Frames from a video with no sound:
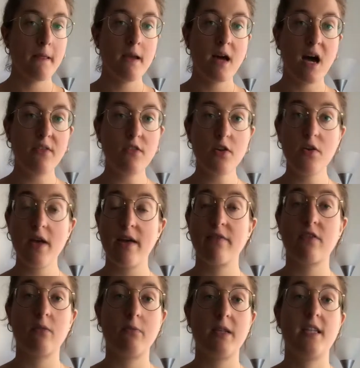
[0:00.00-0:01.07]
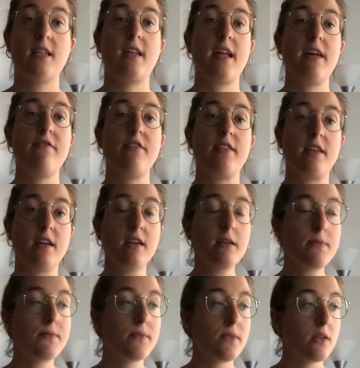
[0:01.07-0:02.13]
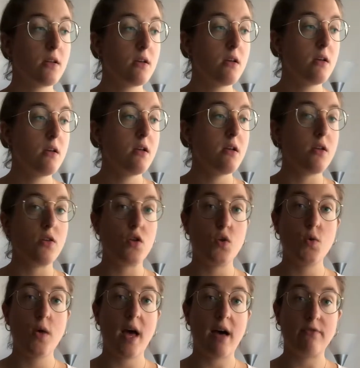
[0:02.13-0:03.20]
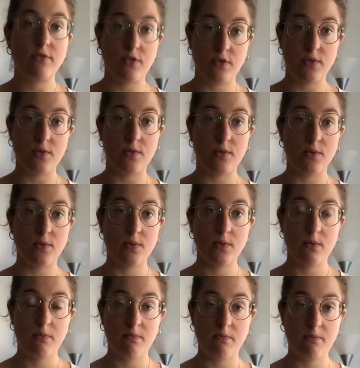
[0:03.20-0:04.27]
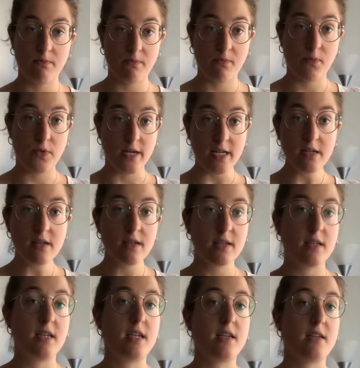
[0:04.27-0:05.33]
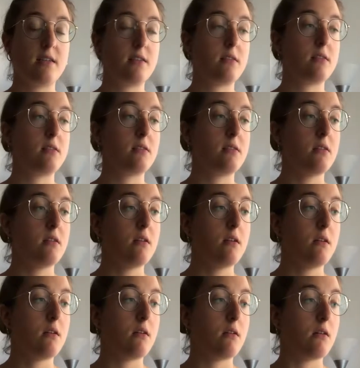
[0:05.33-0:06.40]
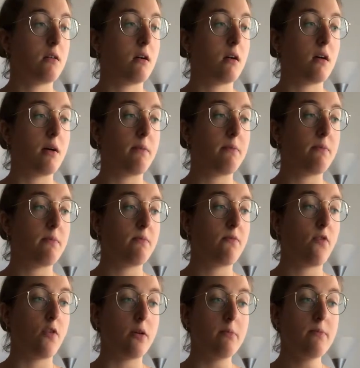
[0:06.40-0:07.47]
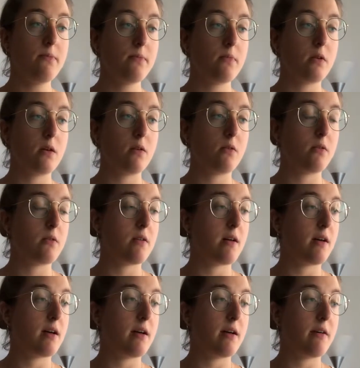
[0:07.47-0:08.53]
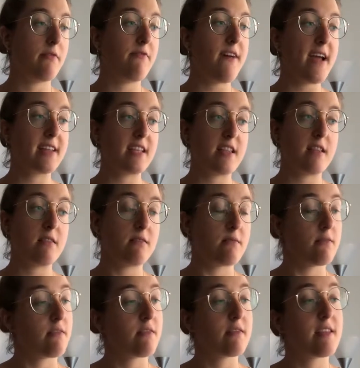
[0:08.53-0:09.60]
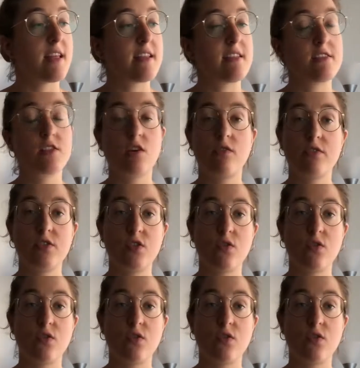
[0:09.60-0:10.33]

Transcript: After you have completed everything, you have to print this form fact that is going to